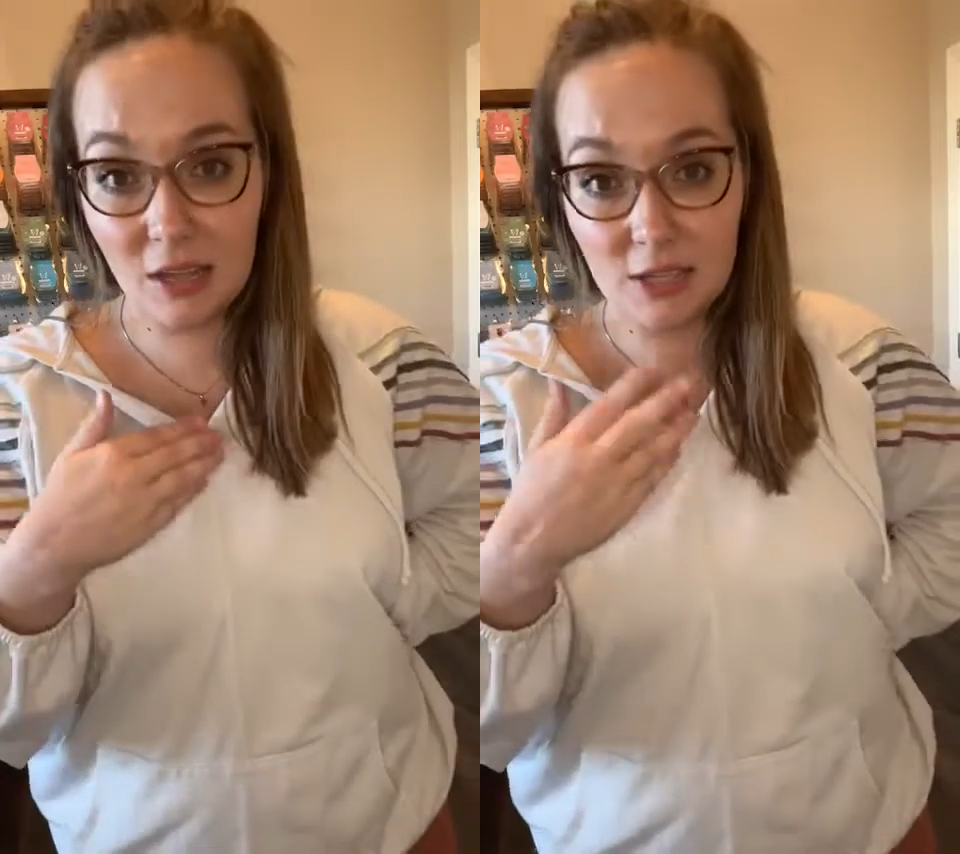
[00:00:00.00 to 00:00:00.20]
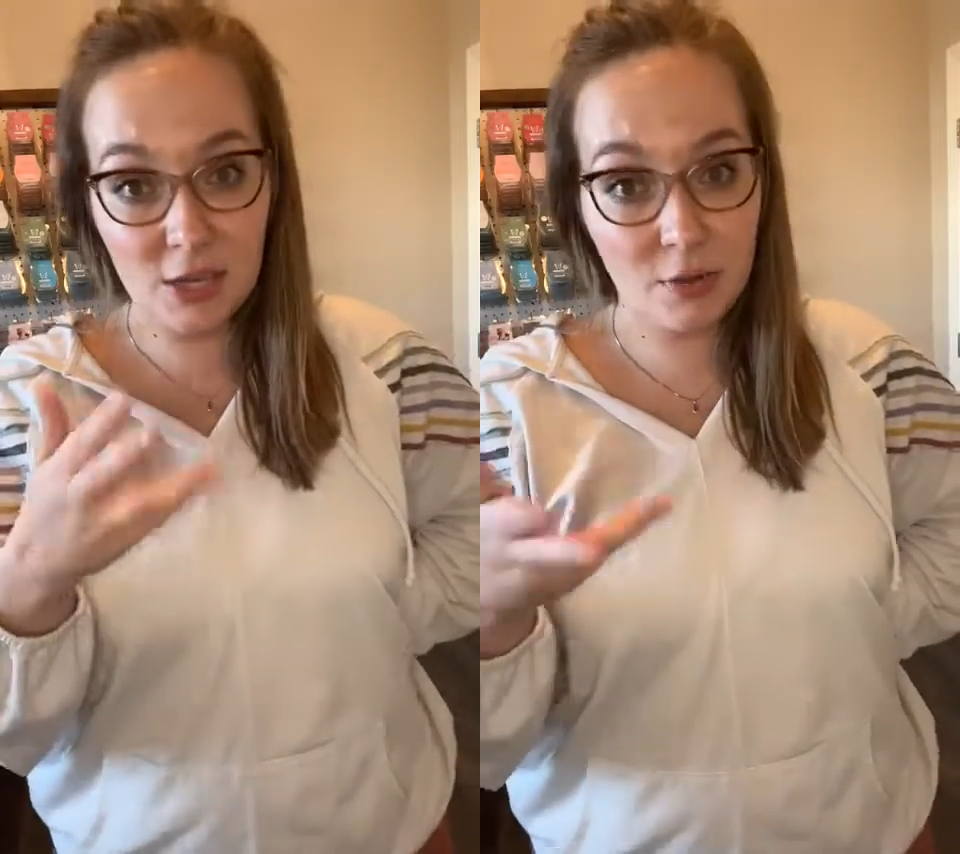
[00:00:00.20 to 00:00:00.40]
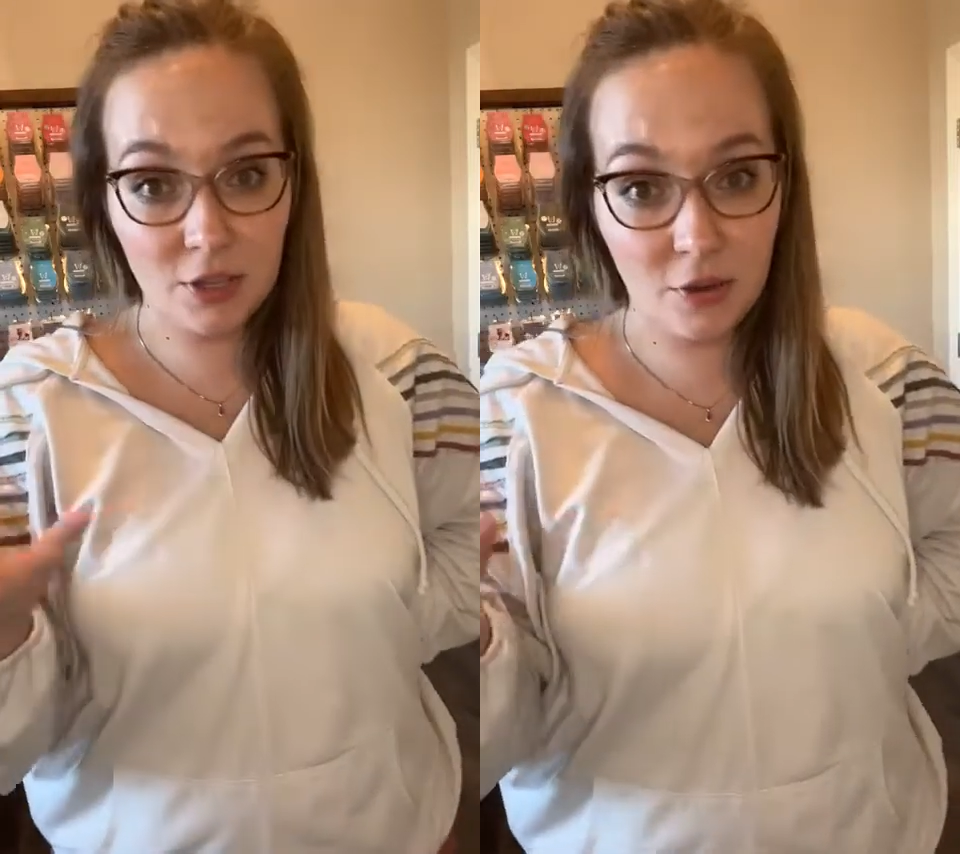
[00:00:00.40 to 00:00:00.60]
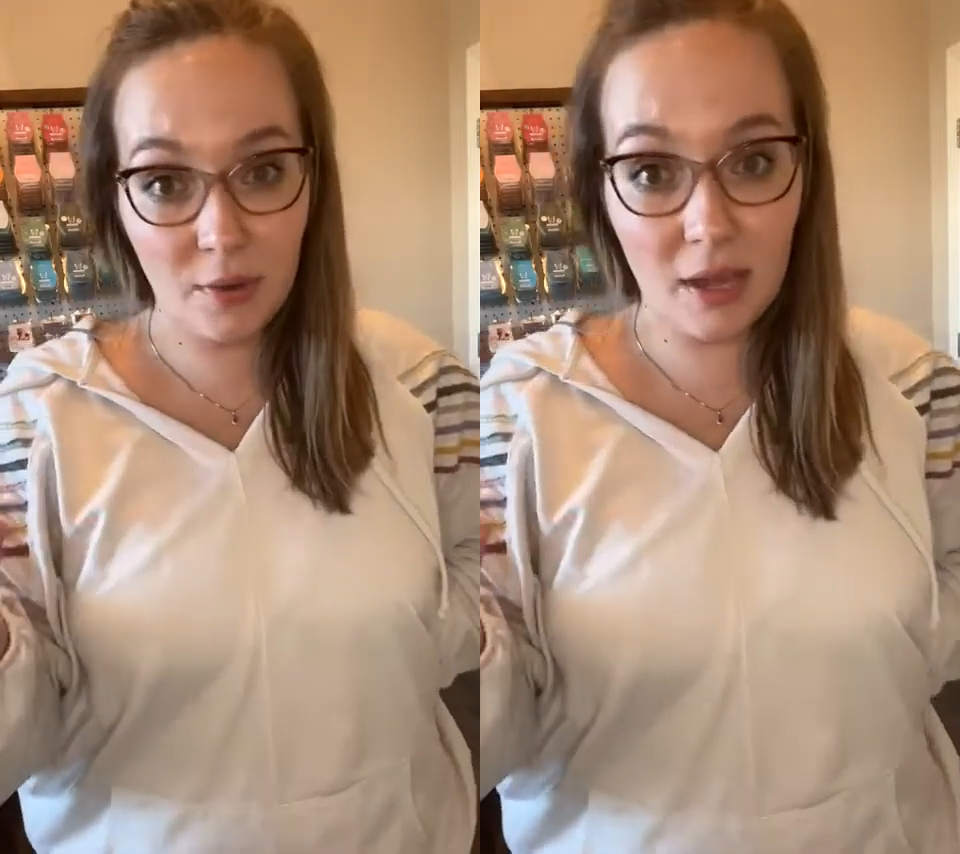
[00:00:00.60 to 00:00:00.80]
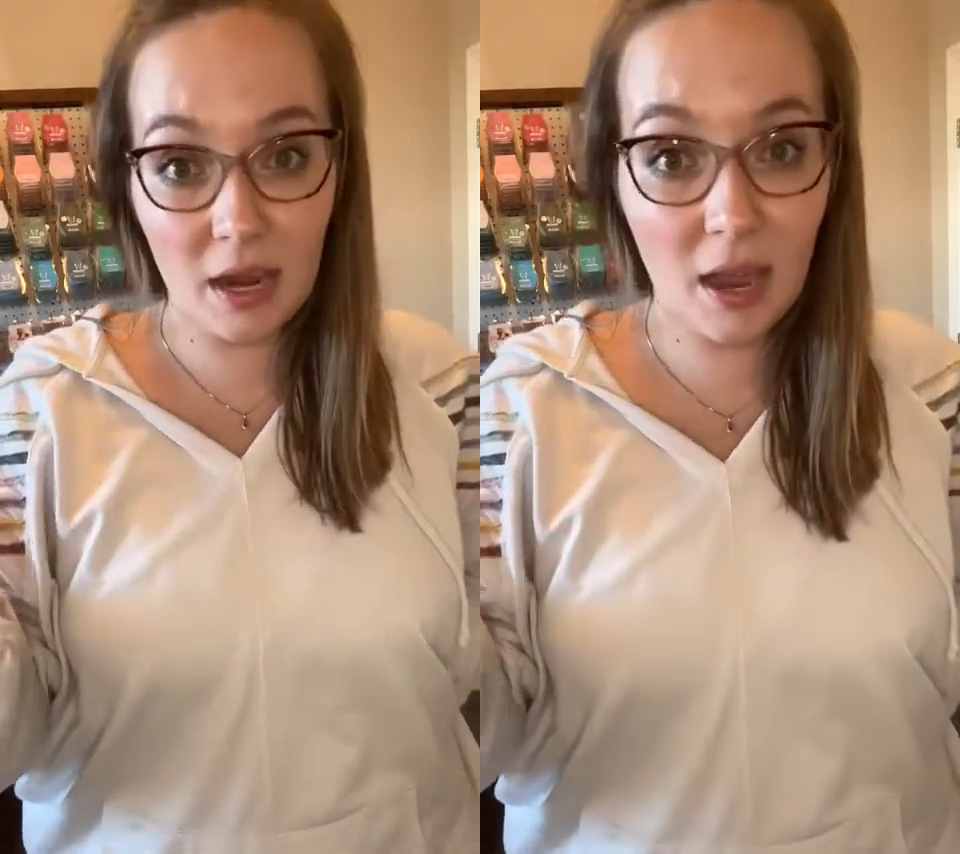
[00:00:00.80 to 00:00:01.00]
see what they're
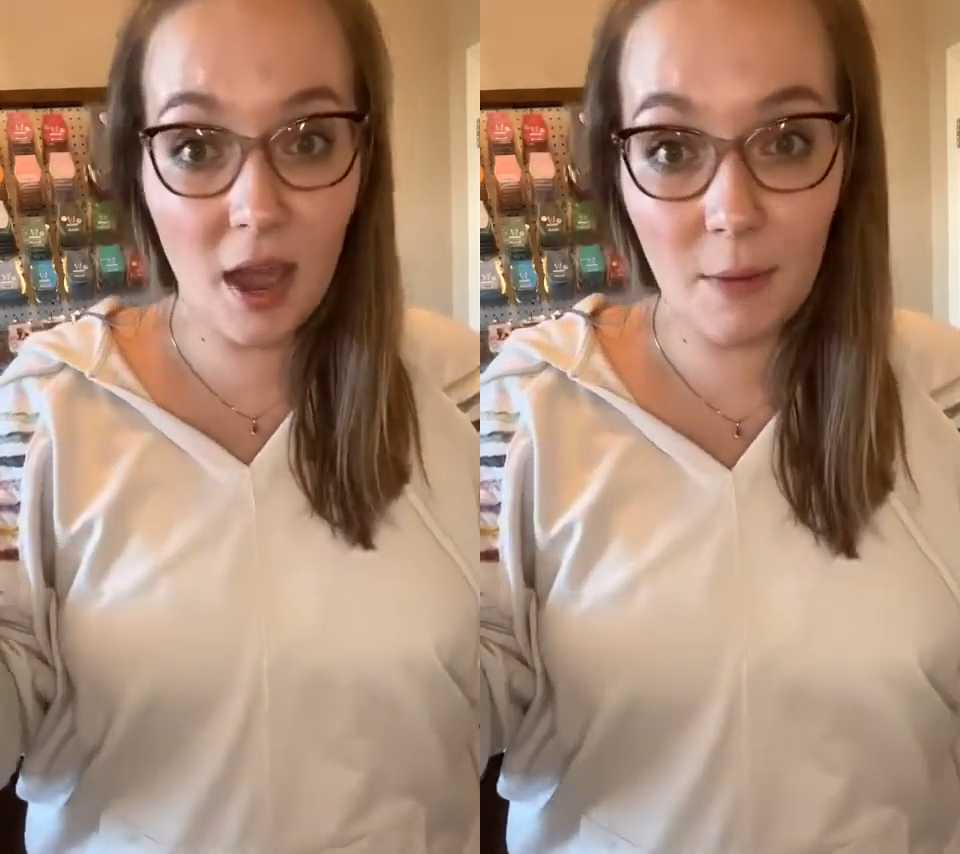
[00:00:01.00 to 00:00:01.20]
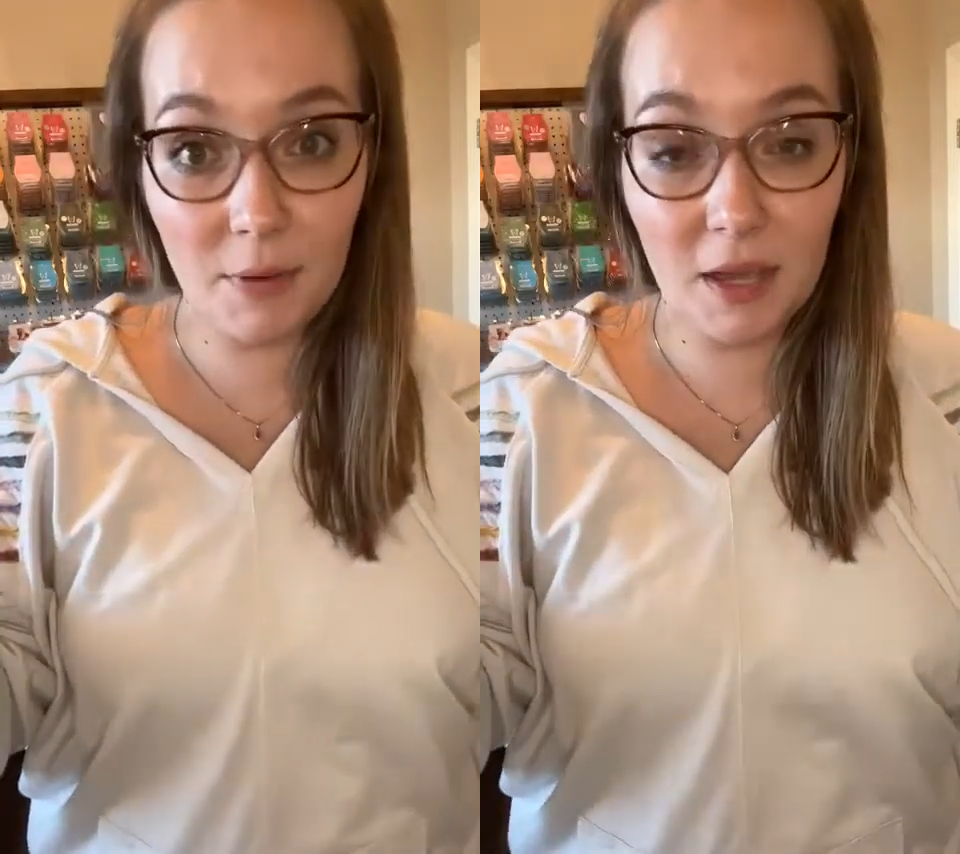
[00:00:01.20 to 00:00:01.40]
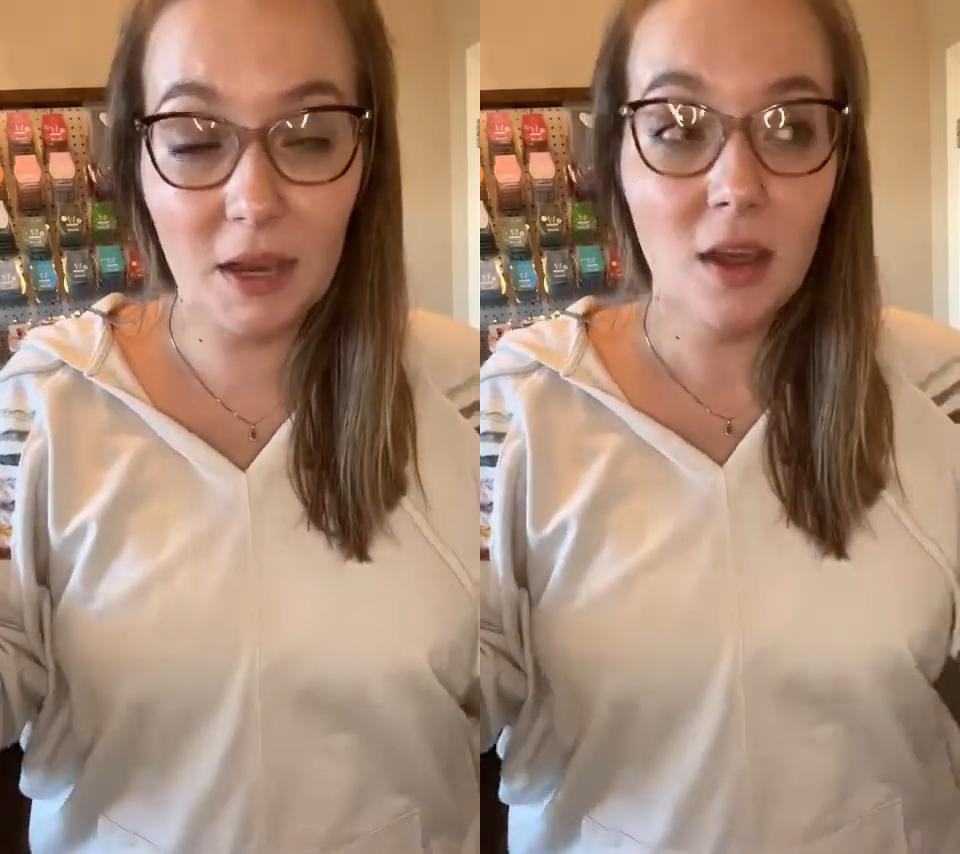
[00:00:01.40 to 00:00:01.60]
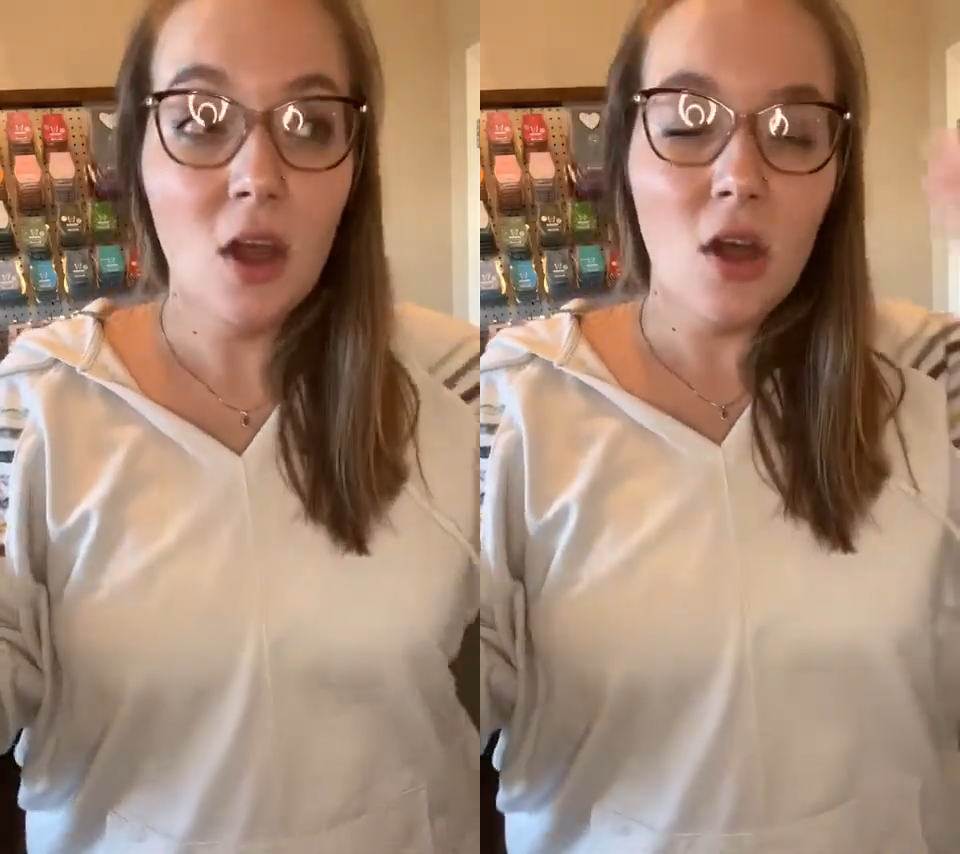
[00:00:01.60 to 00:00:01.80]
doing and I copy it.